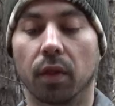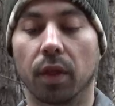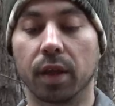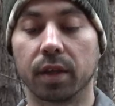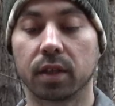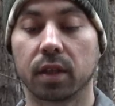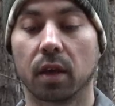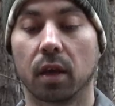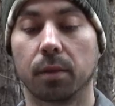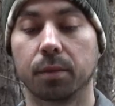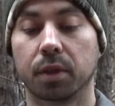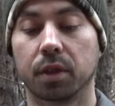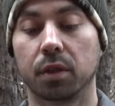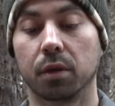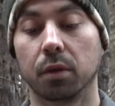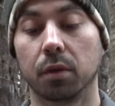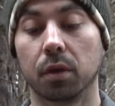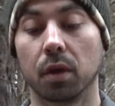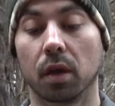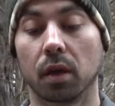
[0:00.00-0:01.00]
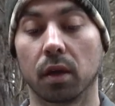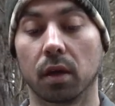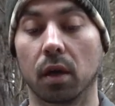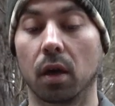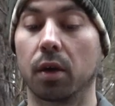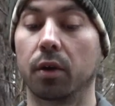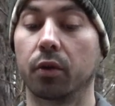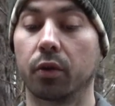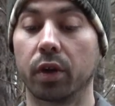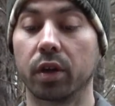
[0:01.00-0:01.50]
This comes to the
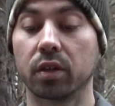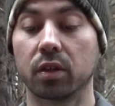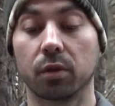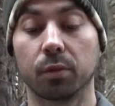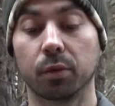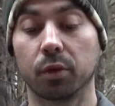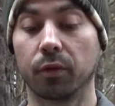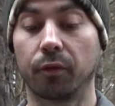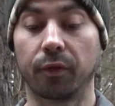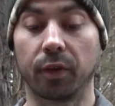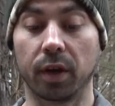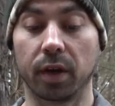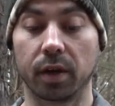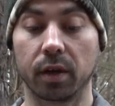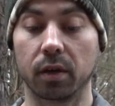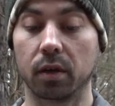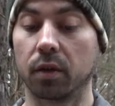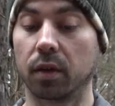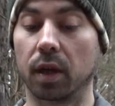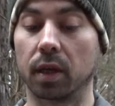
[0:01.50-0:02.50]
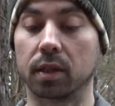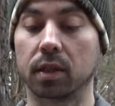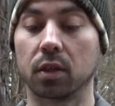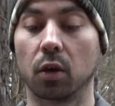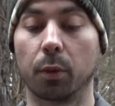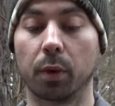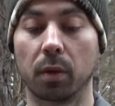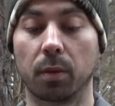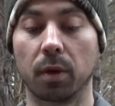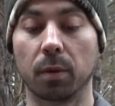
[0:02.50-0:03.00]
unreasonable fear that
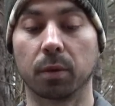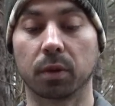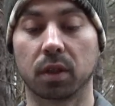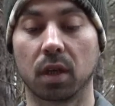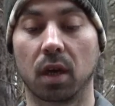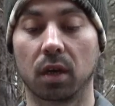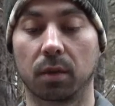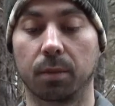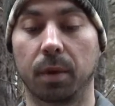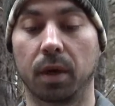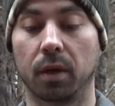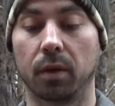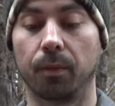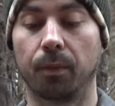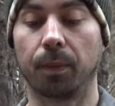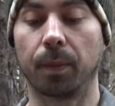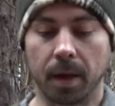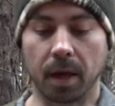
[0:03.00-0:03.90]
so many people talk about.